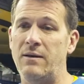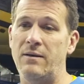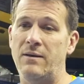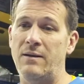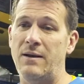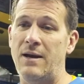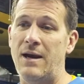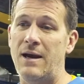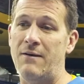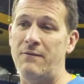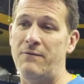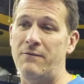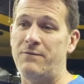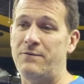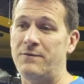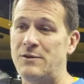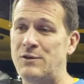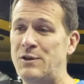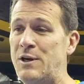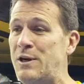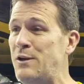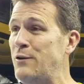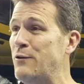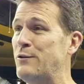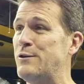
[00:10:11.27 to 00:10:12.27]
they have
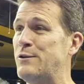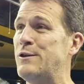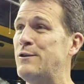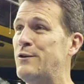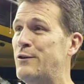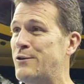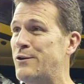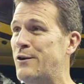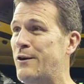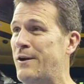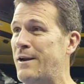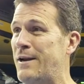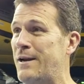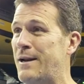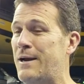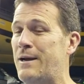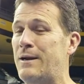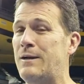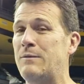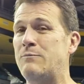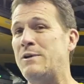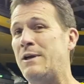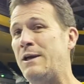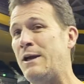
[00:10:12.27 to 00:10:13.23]
seniors in their starting lineups.